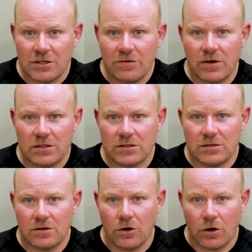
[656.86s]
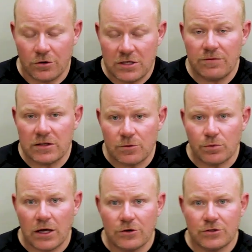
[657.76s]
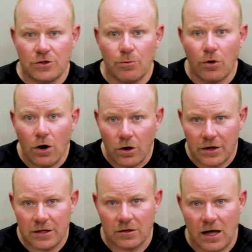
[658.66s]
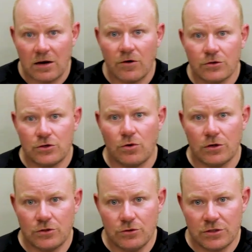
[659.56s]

defense or our defensive players to the ball in a lot of our 2-on-2